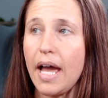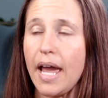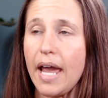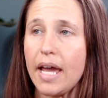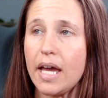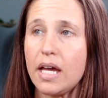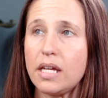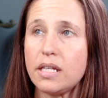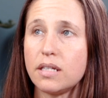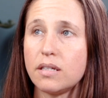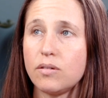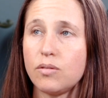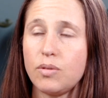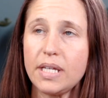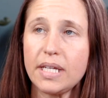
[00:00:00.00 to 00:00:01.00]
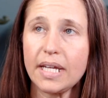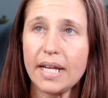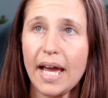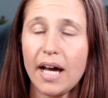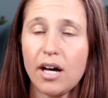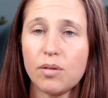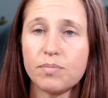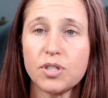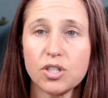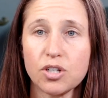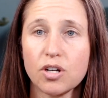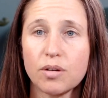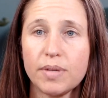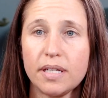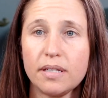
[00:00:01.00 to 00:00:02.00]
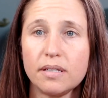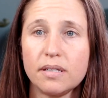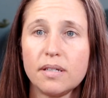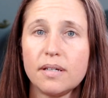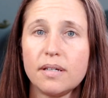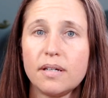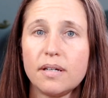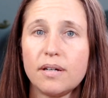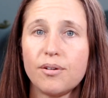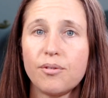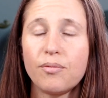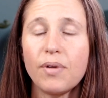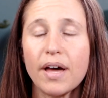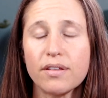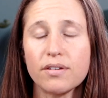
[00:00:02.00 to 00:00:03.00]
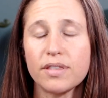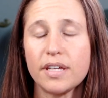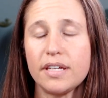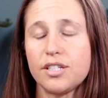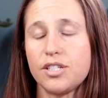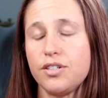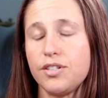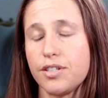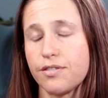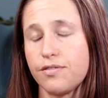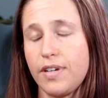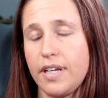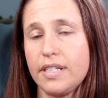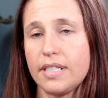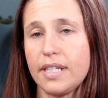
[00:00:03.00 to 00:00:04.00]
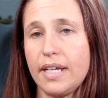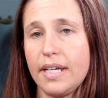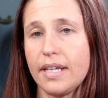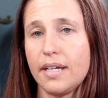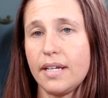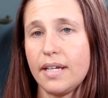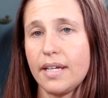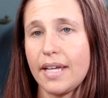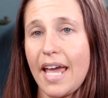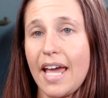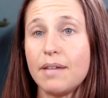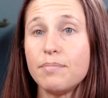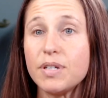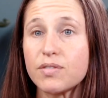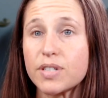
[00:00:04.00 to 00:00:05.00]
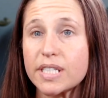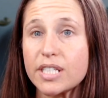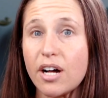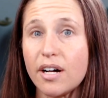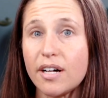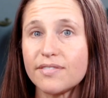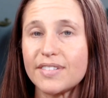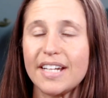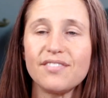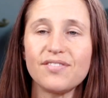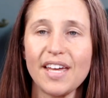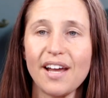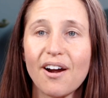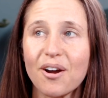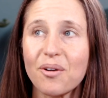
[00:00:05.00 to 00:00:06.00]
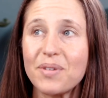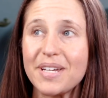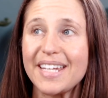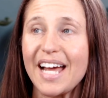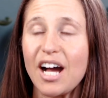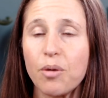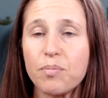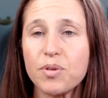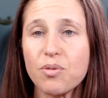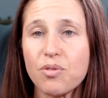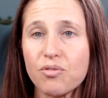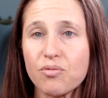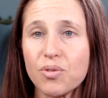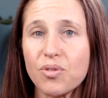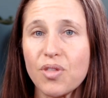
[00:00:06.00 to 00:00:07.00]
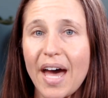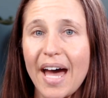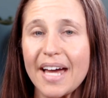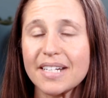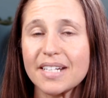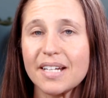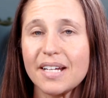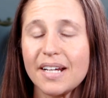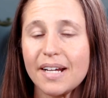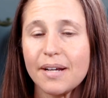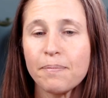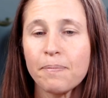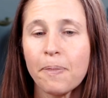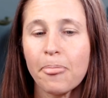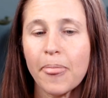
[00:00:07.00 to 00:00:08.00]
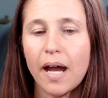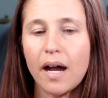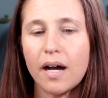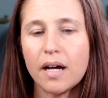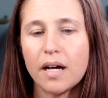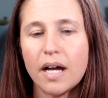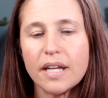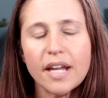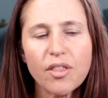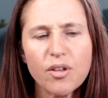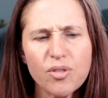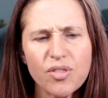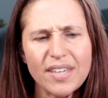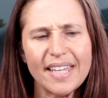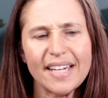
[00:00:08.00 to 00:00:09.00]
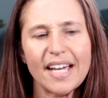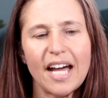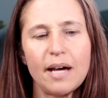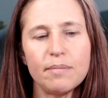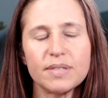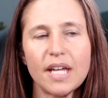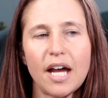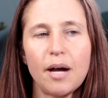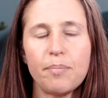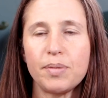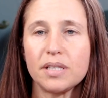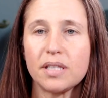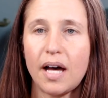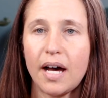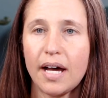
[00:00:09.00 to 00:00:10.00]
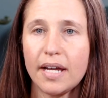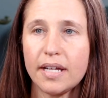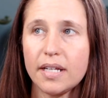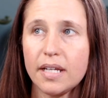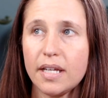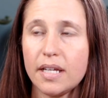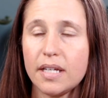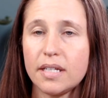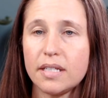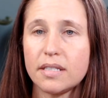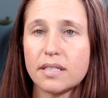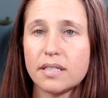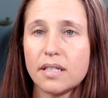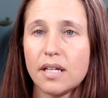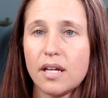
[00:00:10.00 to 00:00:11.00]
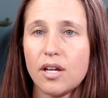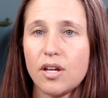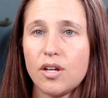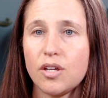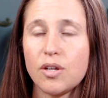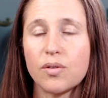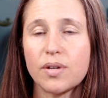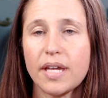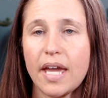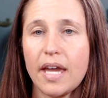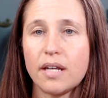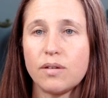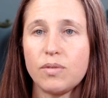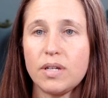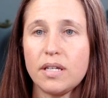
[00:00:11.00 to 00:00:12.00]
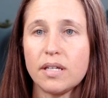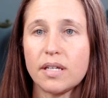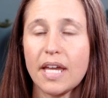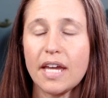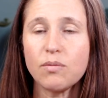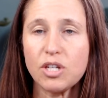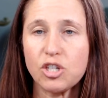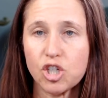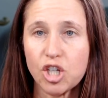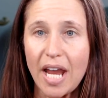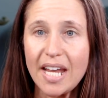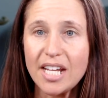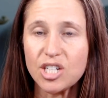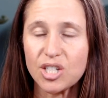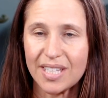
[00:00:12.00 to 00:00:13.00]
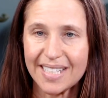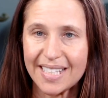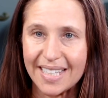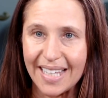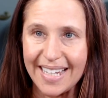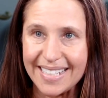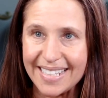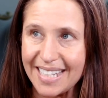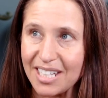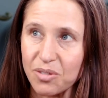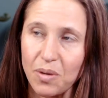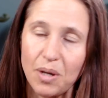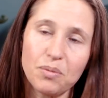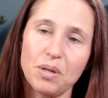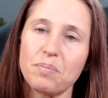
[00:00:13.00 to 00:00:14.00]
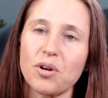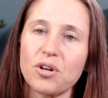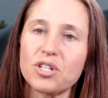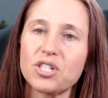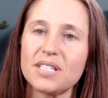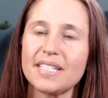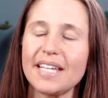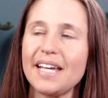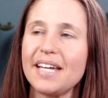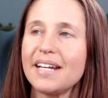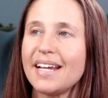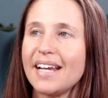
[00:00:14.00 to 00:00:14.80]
And we can help determine whether the issues you're facing can be resolved, and if they are, we can help you through that. Another thing that comes up a lot is, can we change this license when we purchase it?